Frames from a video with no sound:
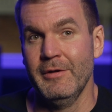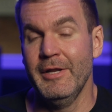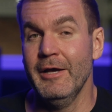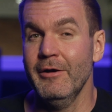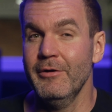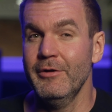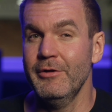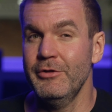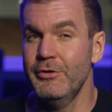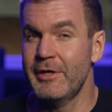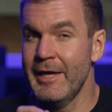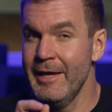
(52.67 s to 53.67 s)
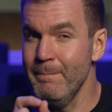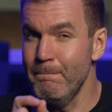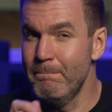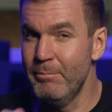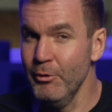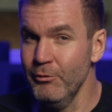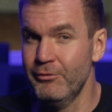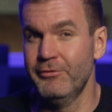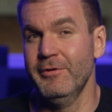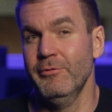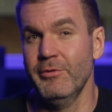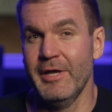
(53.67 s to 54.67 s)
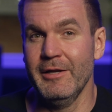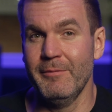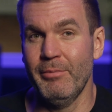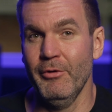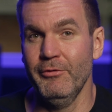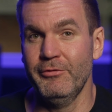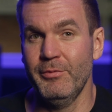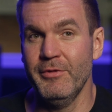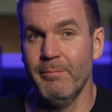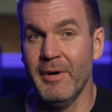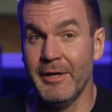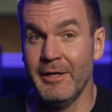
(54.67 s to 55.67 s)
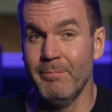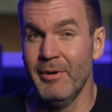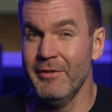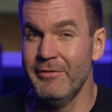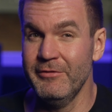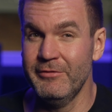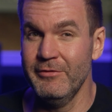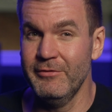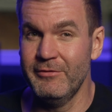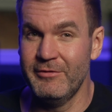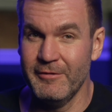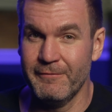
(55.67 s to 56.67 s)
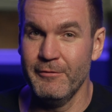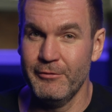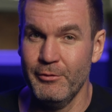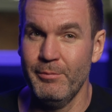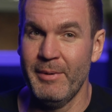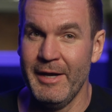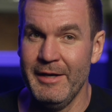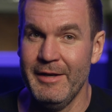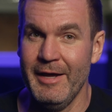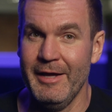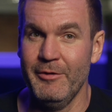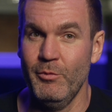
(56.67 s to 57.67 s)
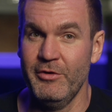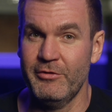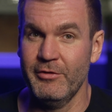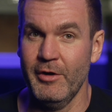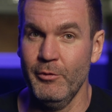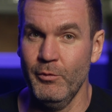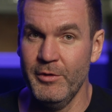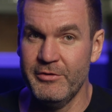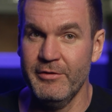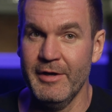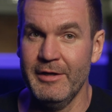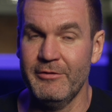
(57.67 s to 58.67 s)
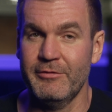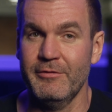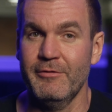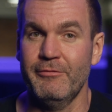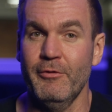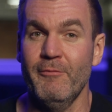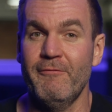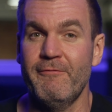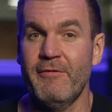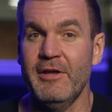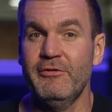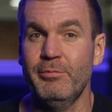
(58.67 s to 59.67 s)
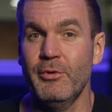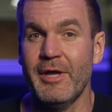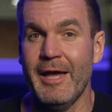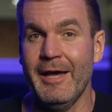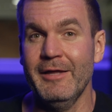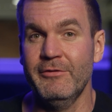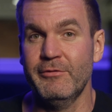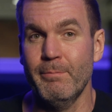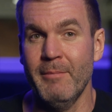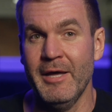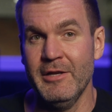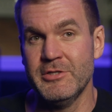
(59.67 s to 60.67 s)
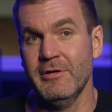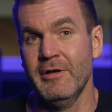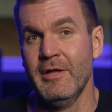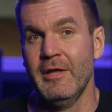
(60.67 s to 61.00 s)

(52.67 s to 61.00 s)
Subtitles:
Now, you can boost an organic post with money, but this is different to a paid ad, which originates from Facebook Ads Manager